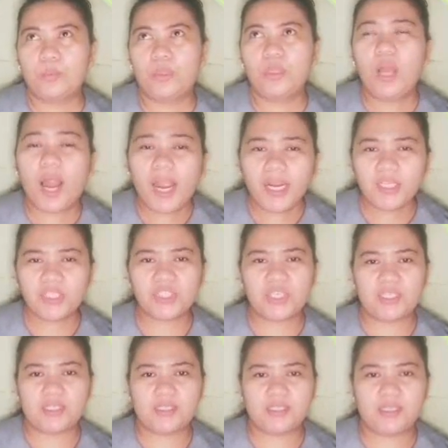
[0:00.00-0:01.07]

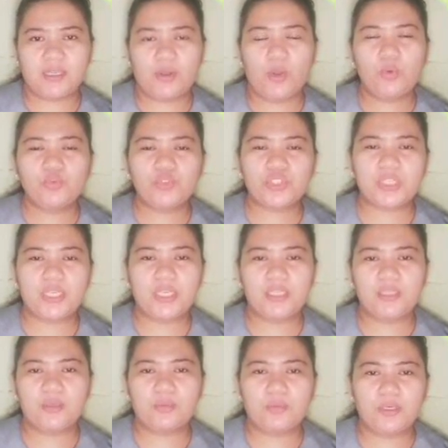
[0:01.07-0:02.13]
largest ocean
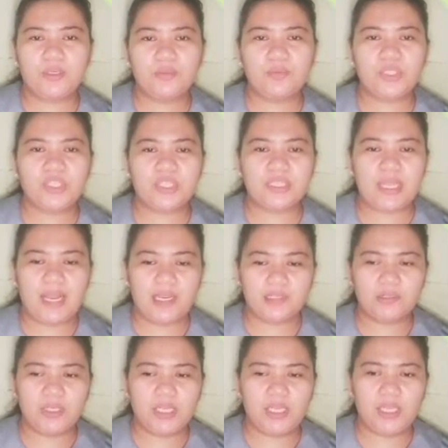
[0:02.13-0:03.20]
in the world, which is
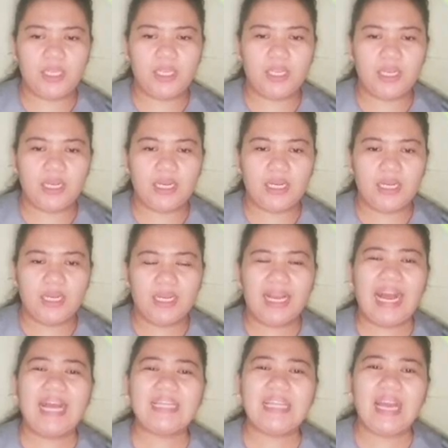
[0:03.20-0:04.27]
actually
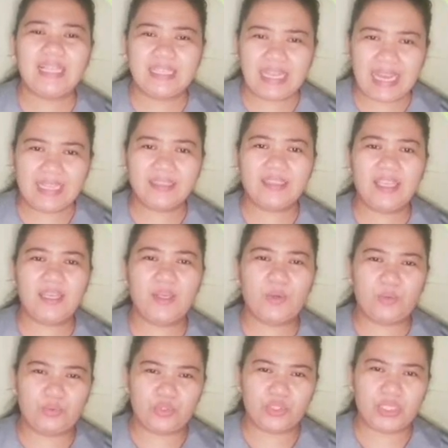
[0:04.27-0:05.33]
the Atlantic
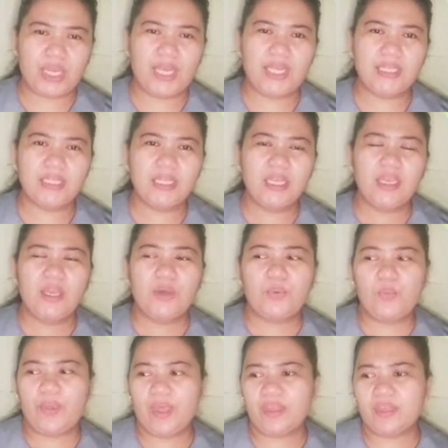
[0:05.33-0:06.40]
Ocean,
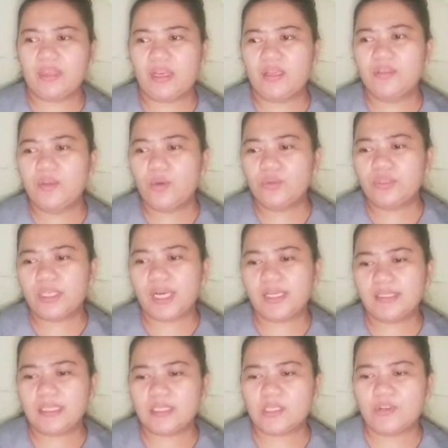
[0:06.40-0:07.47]
with no
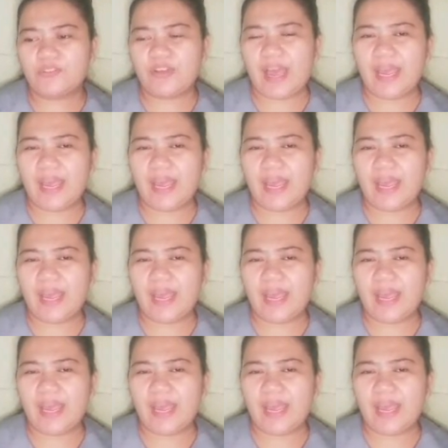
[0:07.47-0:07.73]
traces of